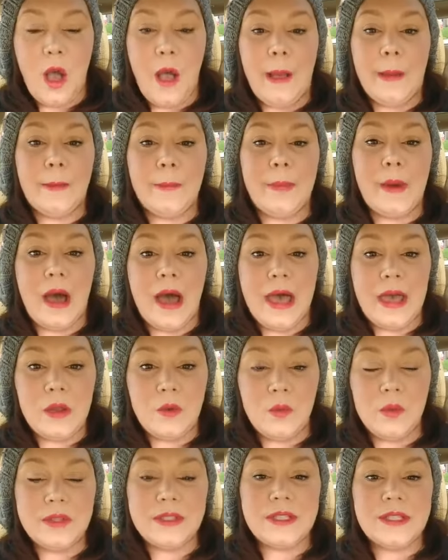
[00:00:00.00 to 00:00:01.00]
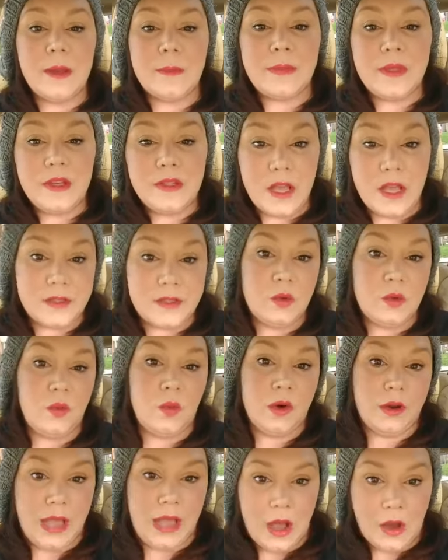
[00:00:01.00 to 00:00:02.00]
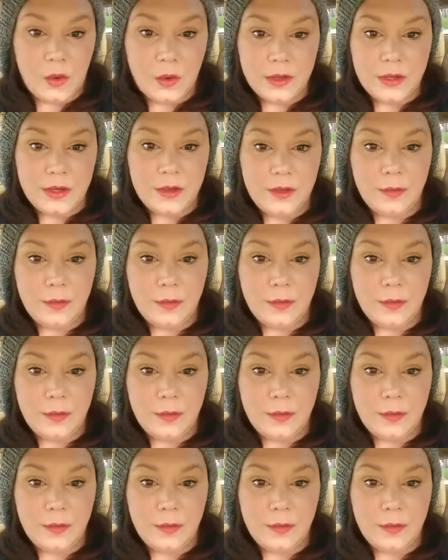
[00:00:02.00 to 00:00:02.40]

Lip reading: but when something doesn't work out,